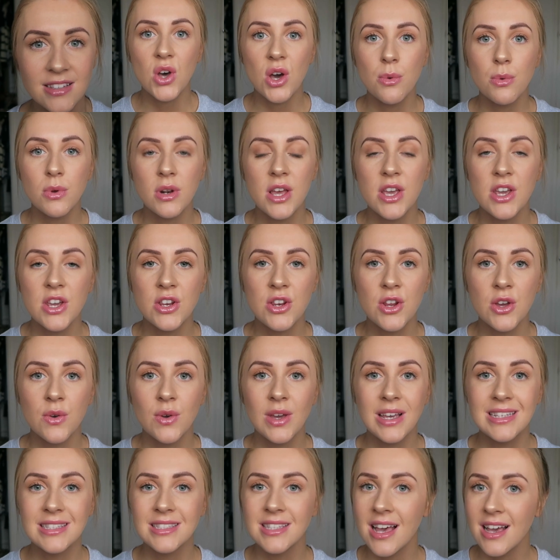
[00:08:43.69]
So I will let you know
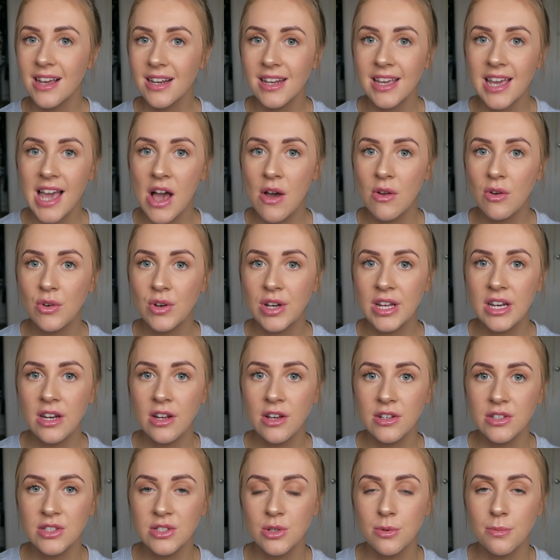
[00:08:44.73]
exactly how long it
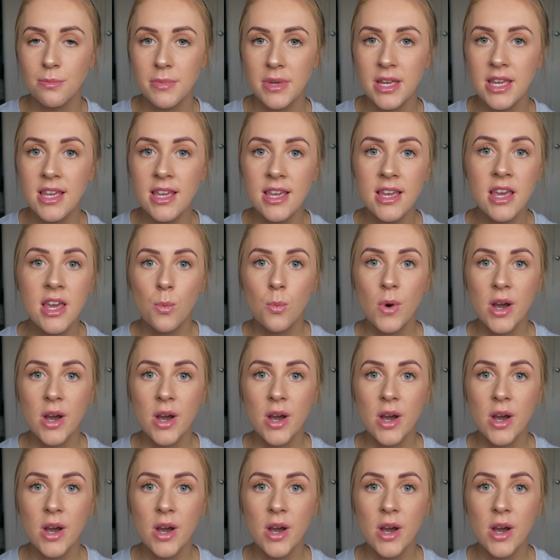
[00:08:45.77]
lasts on me,